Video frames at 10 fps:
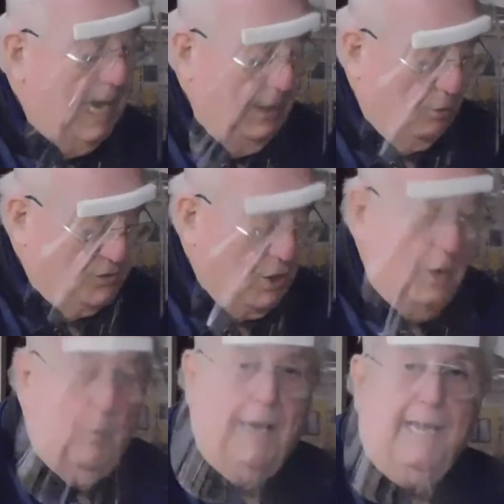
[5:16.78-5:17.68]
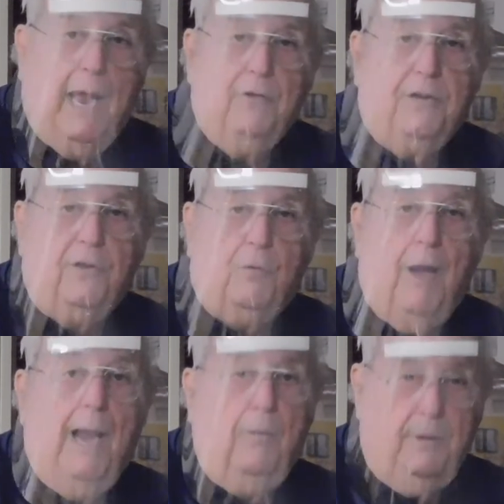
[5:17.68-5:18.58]
goes all the way down to the
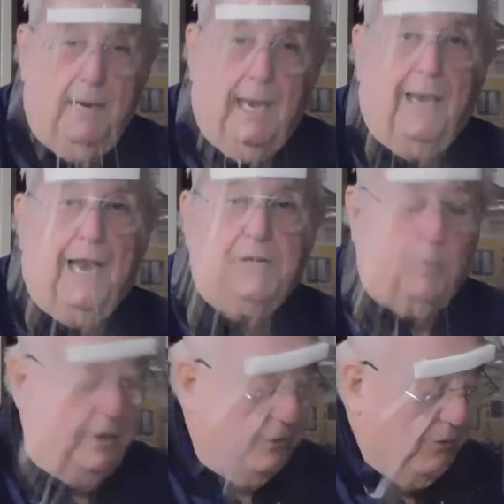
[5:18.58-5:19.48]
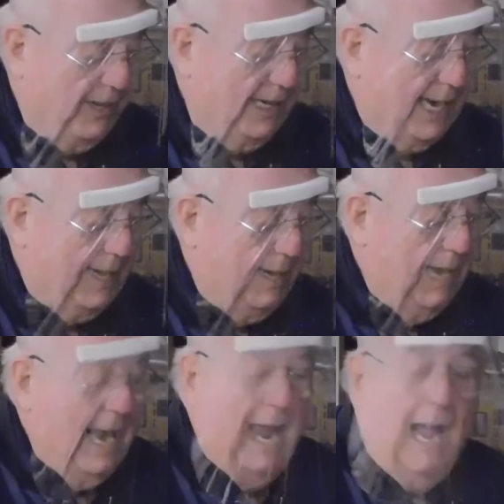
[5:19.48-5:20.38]
ground, and that's where you're going to get it.
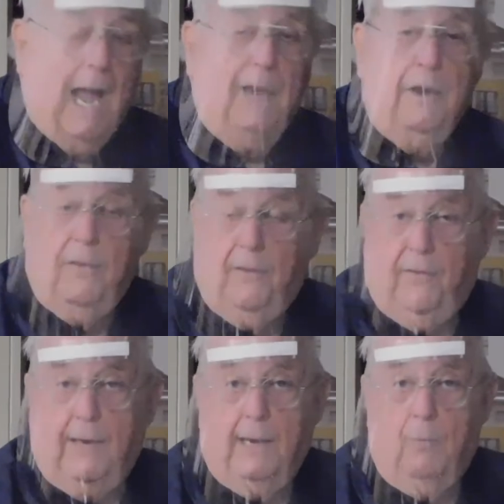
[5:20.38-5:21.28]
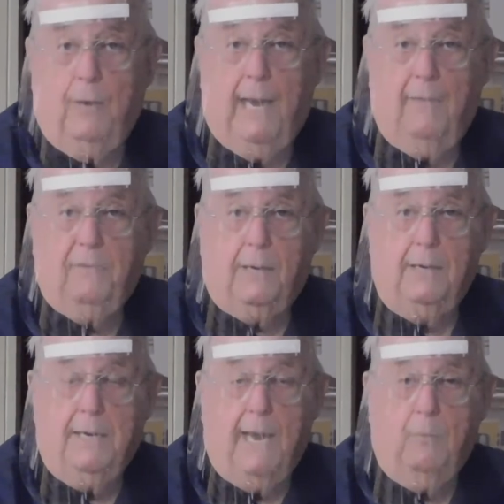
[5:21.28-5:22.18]
Another thing that we have to
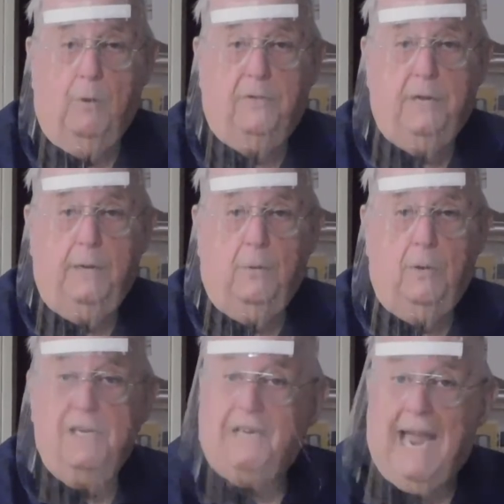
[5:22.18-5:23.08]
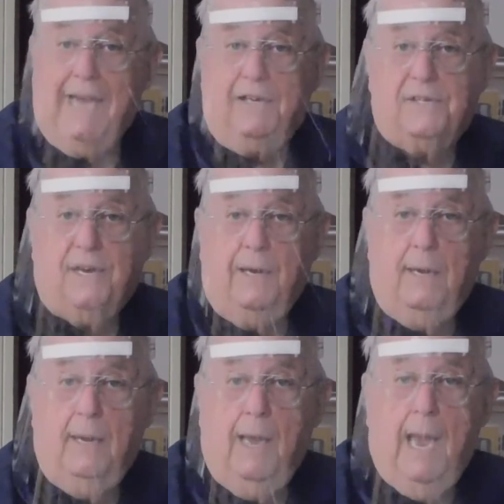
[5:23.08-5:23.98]
contend with, too, is
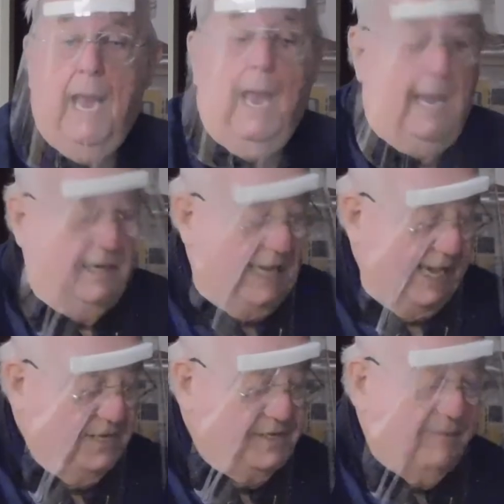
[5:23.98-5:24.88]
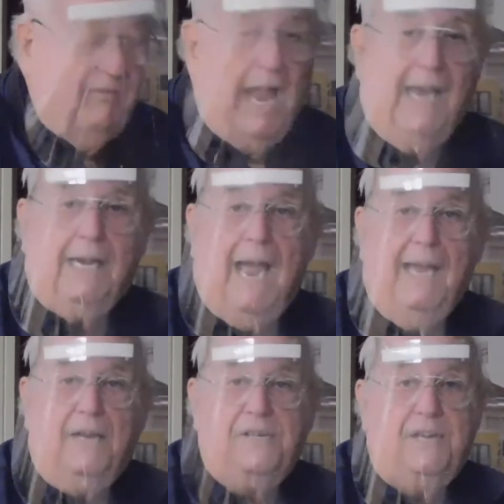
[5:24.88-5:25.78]
kites. Kids fly
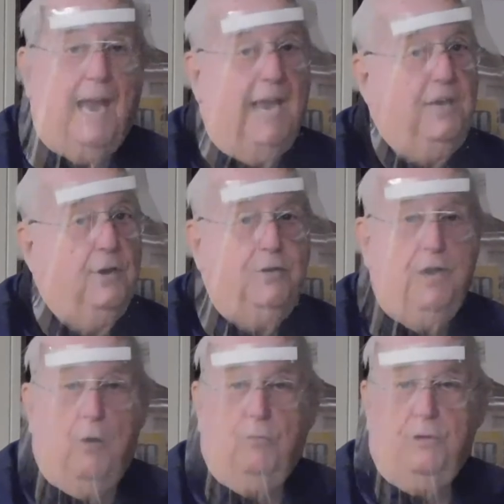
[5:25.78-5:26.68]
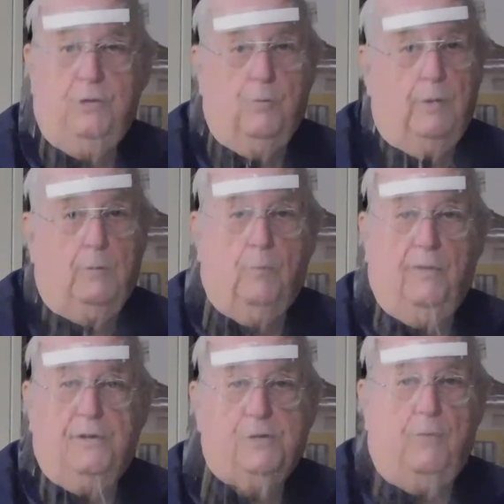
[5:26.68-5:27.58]
kites, and you don't do it where
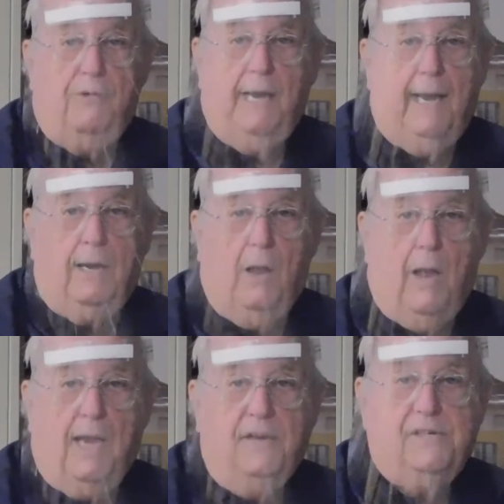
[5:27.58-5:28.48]
there's overhead lines.